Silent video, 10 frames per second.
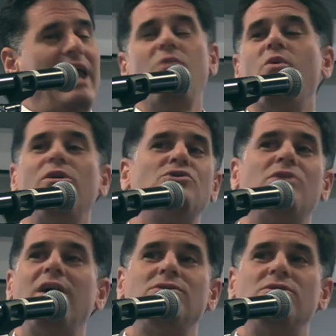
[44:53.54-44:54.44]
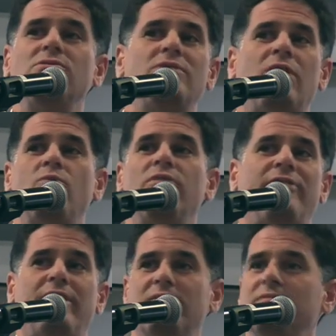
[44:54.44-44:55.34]
Anyone who tries to do that will
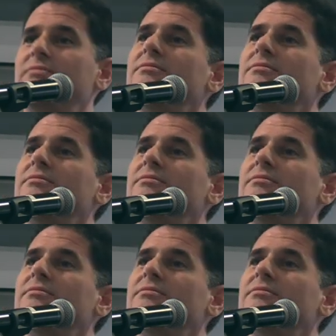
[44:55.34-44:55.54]
fail.